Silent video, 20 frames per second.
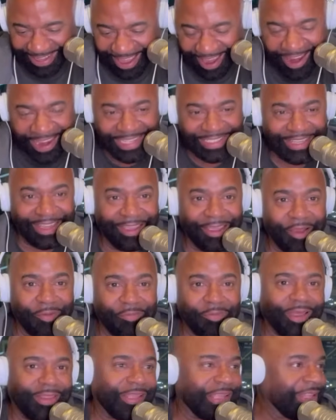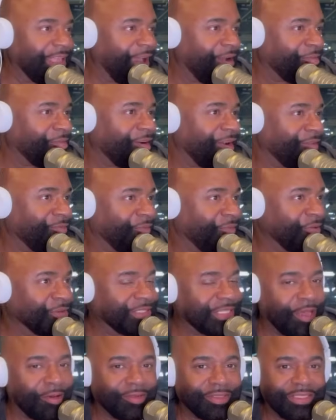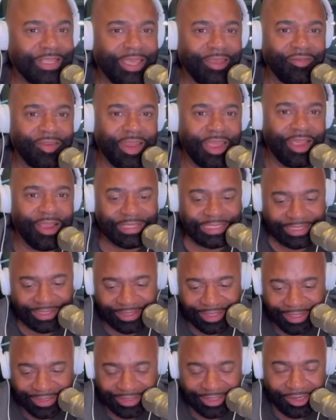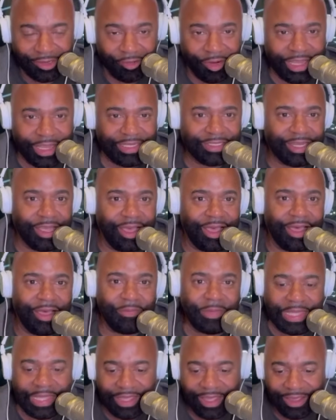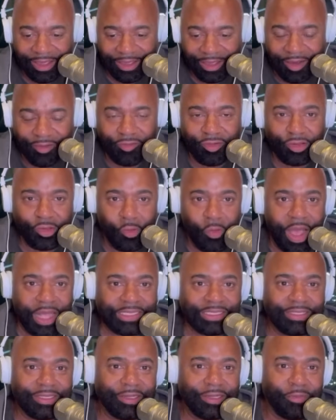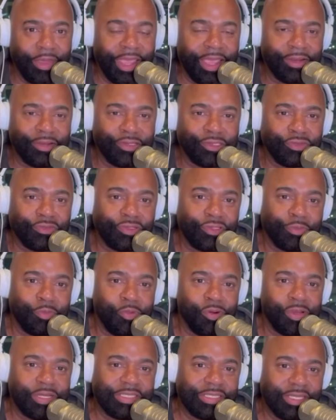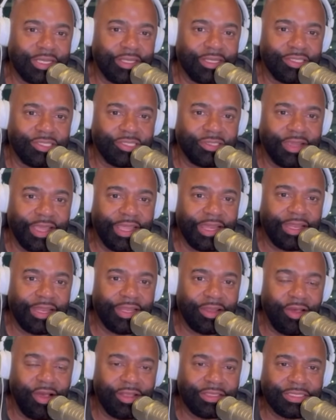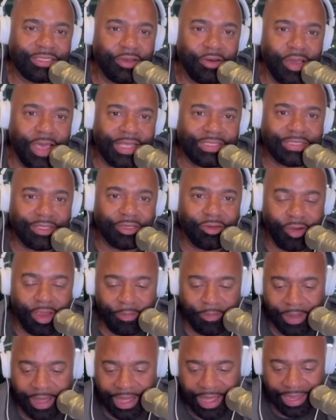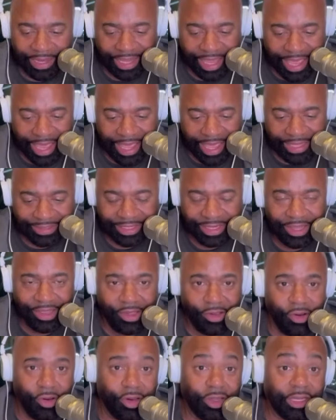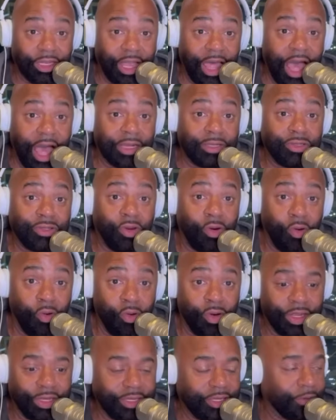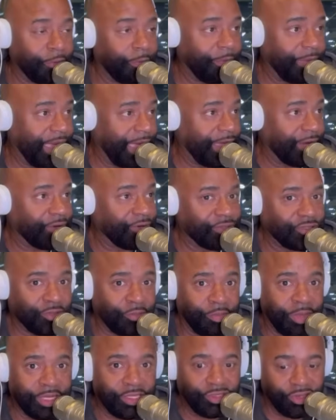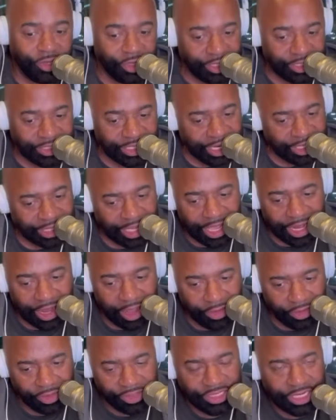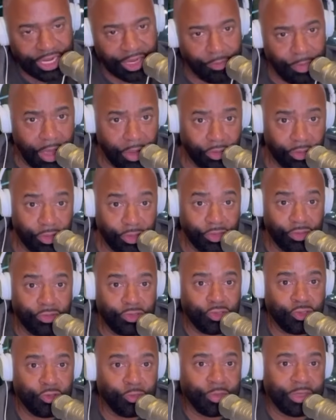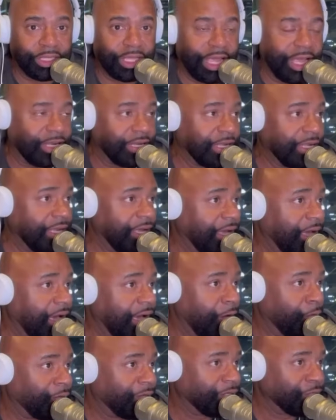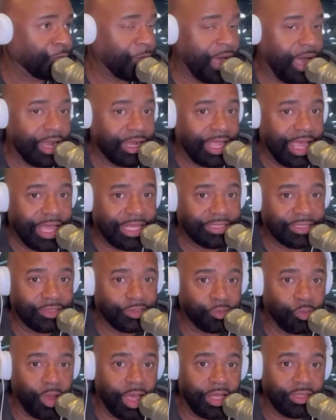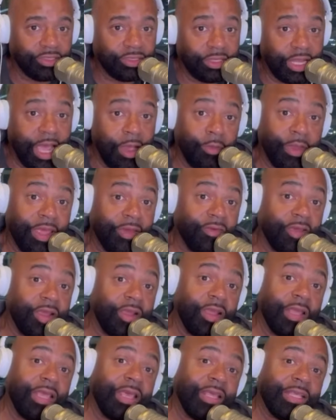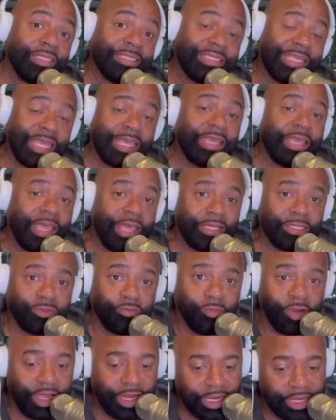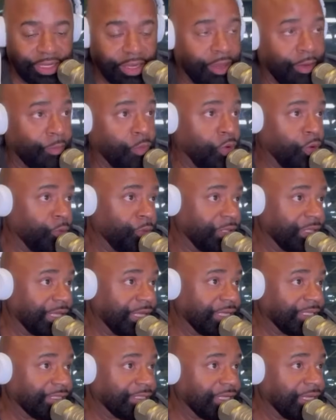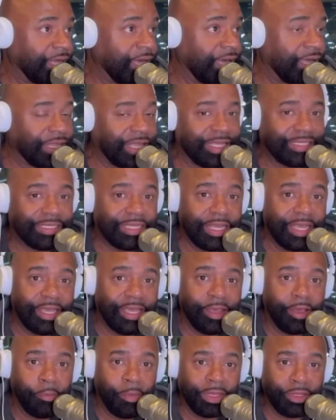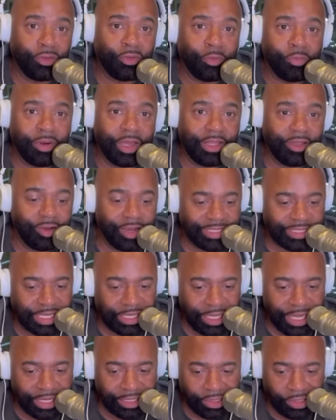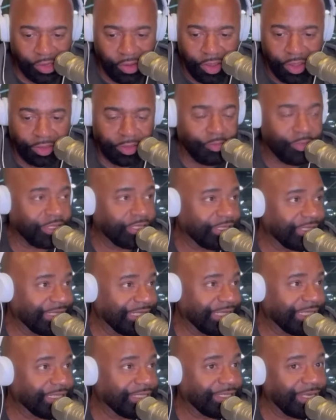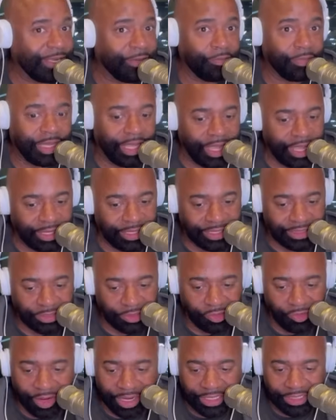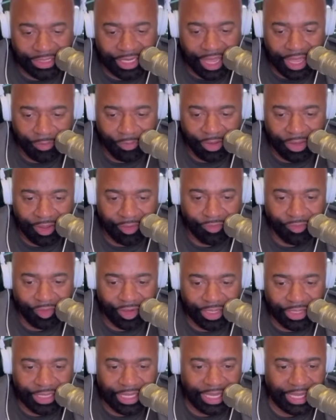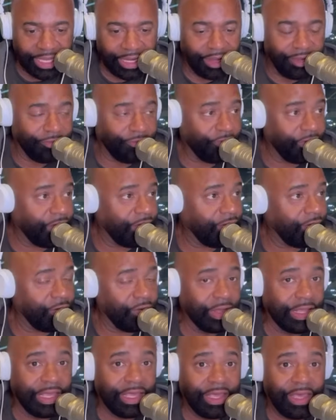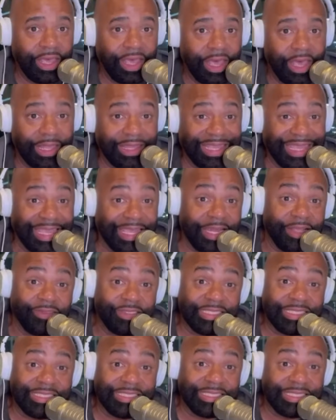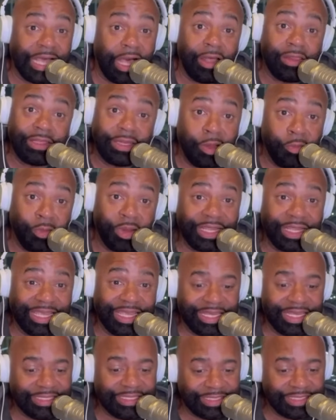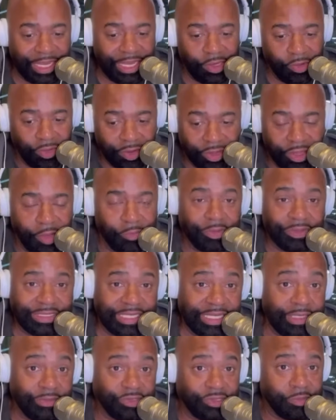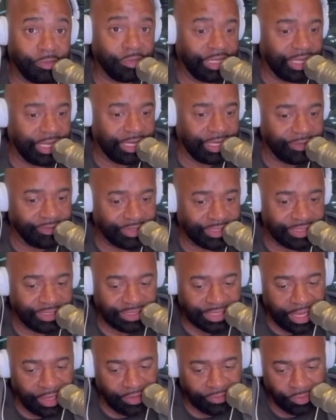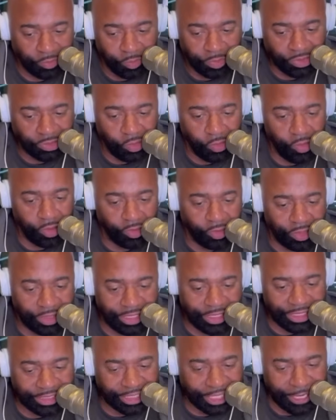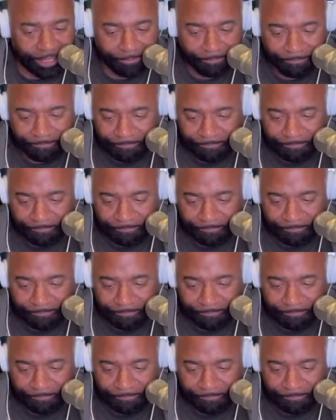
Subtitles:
All right. Take care, brother. All right, folks. That was David Harrison. Does a great job covering the Washington Commanders for Sports Illustrated, and also has a great podcast on Locked On Commanders. So make sure you can check that out. You can check him out on YouTube with this podcast as well. So now we have our second guest ready to come on with us, and that's my little brother, as I like to call him, Mr. DJ Bland. Does a great job covering the NFL, the NFC South, and I want to get his take on a couple teams from the NFC South. So what's going on, DJ?